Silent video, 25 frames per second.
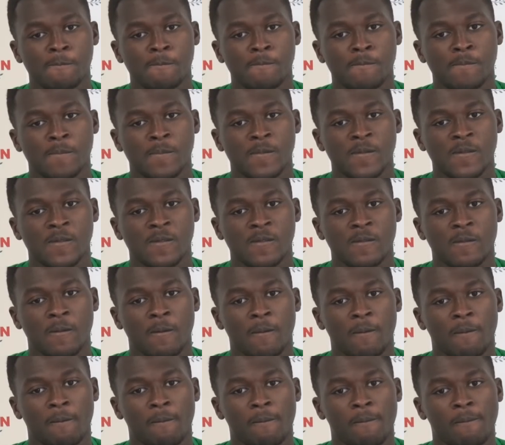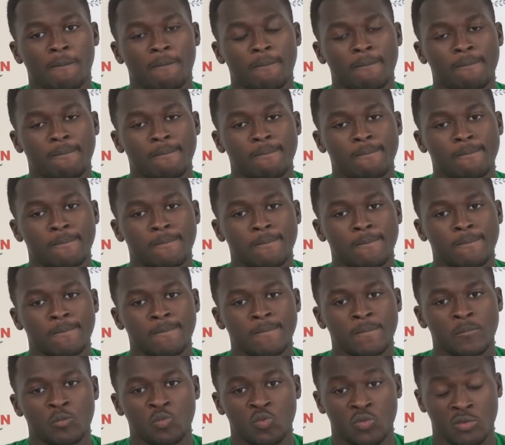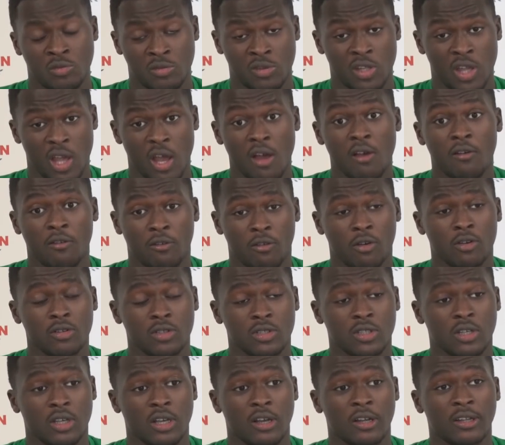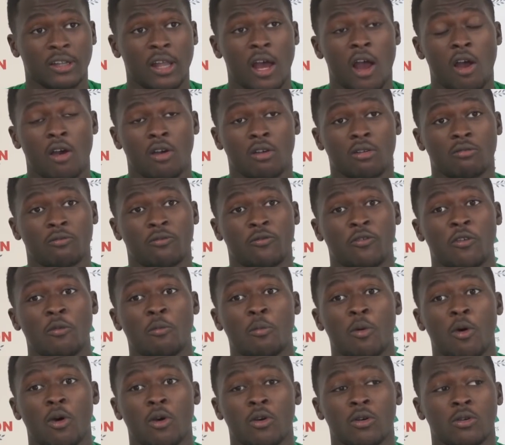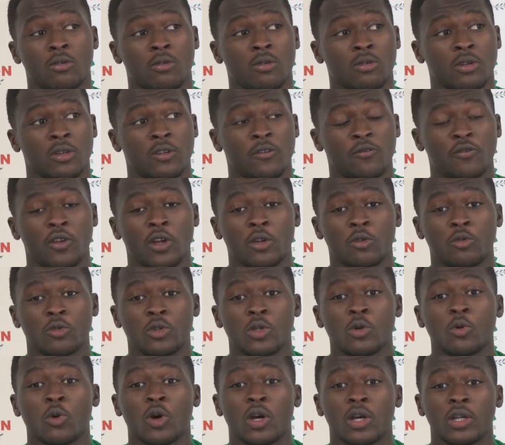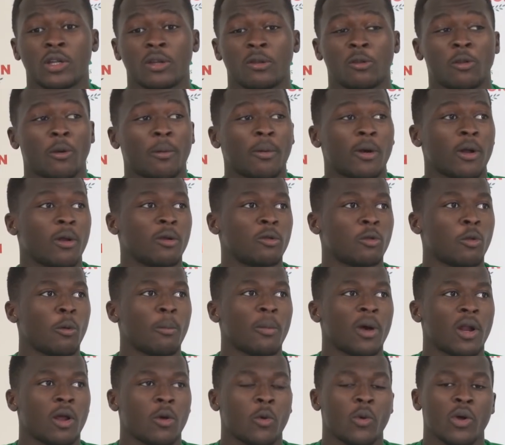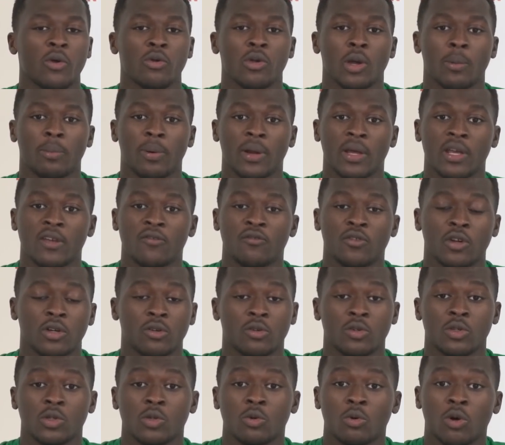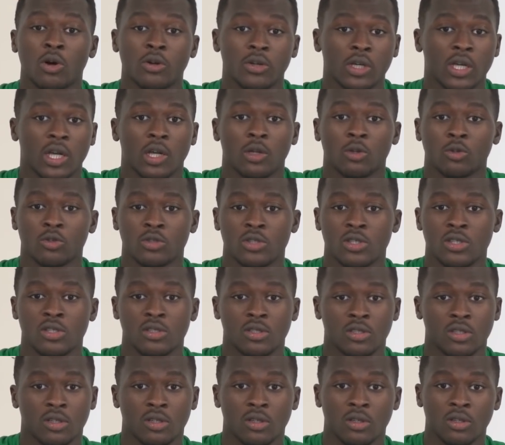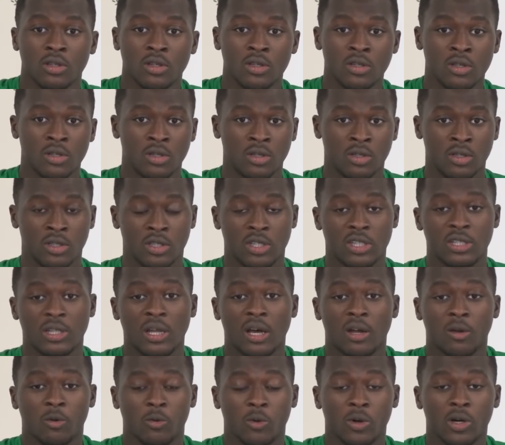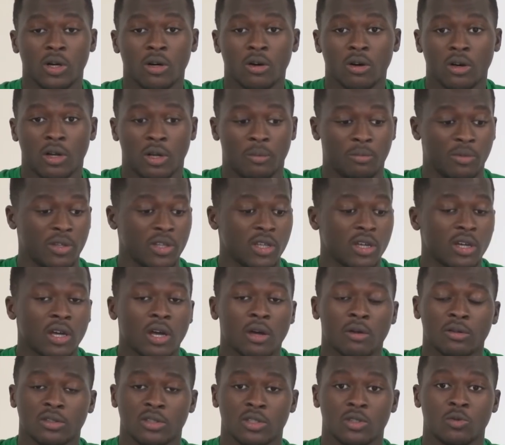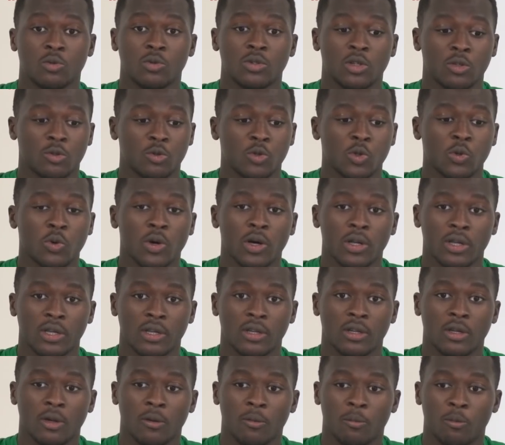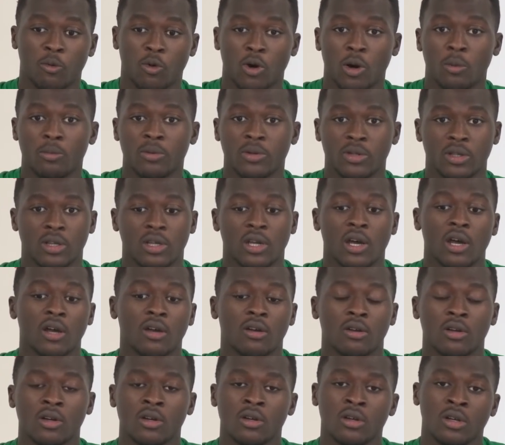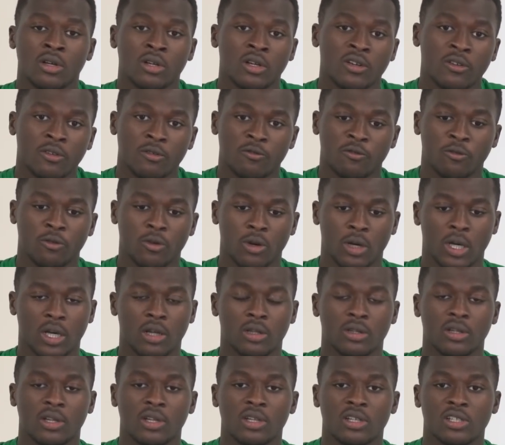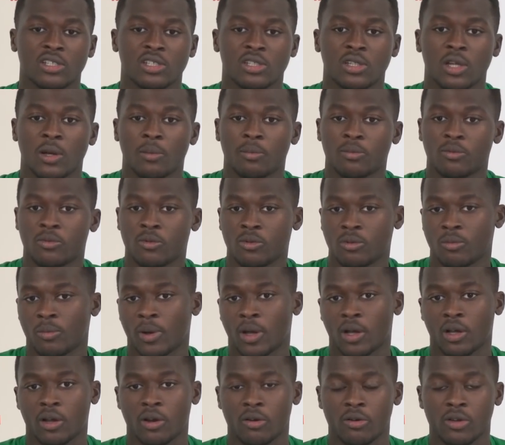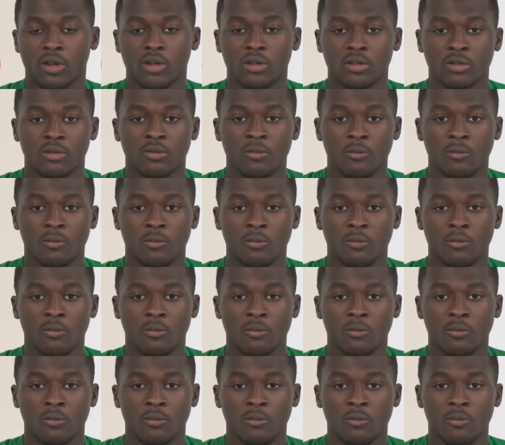Okay, I can see that as part of the development. Yeah, of course. Uh, now, football, if you're doing well, no matter, no matter where you're playing, if you're doing well, you get noticed. And he's done well, and here I just want to do well, and then probably, yeah, get the next step in my career.